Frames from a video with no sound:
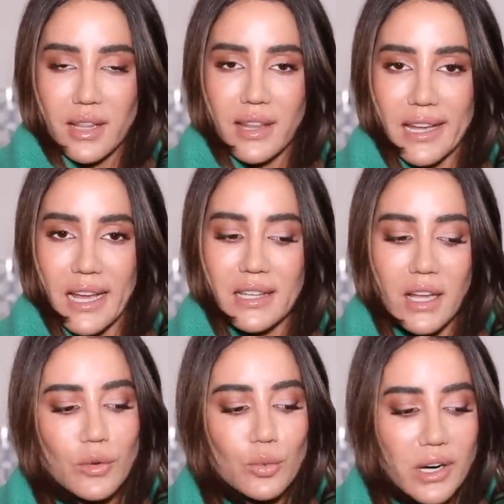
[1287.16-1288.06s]
Like, I
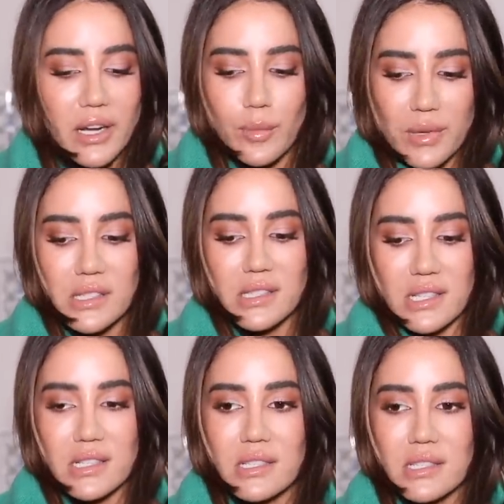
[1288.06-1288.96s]
love wearing
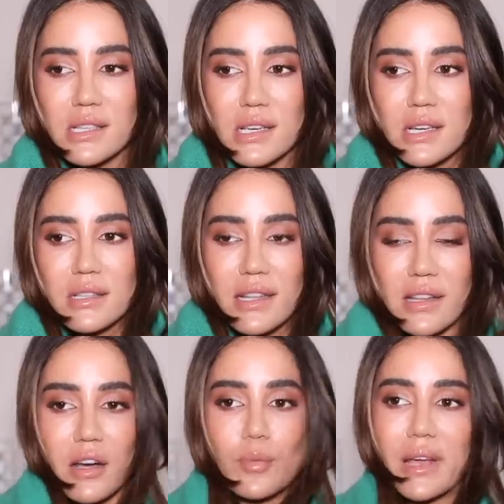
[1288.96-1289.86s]
pieces that
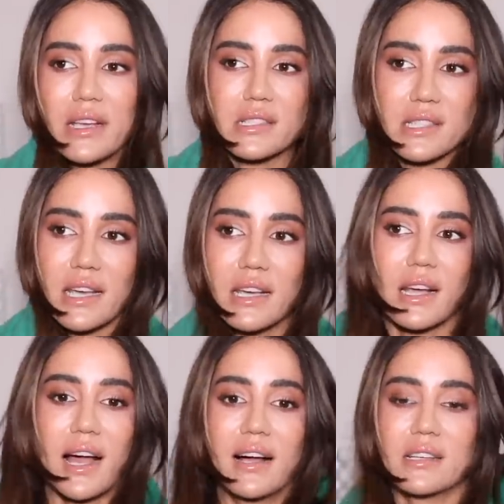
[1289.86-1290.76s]
are basic
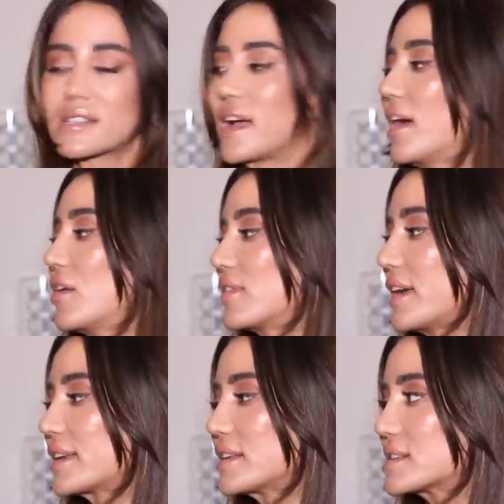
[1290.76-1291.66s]
as kind of
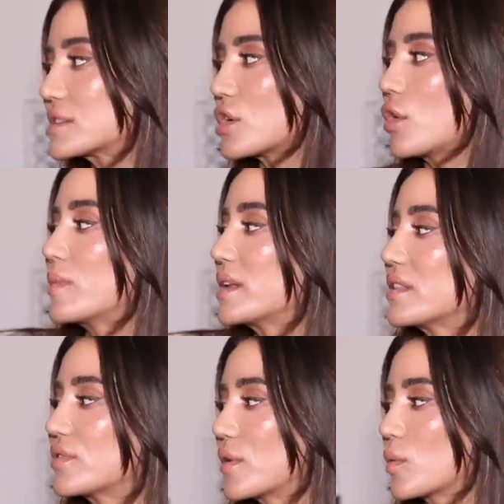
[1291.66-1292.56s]
like in so many
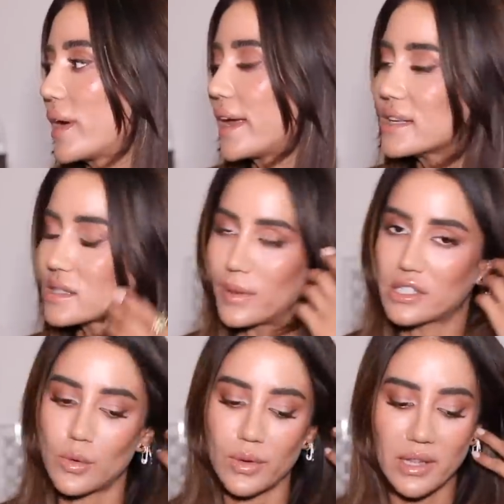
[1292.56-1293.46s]
different ways,
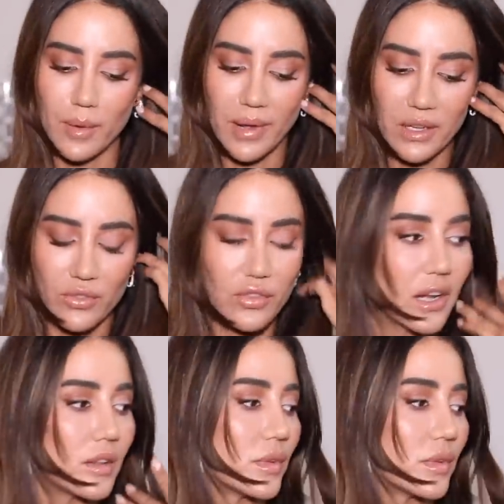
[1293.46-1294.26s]
especially when they're made of great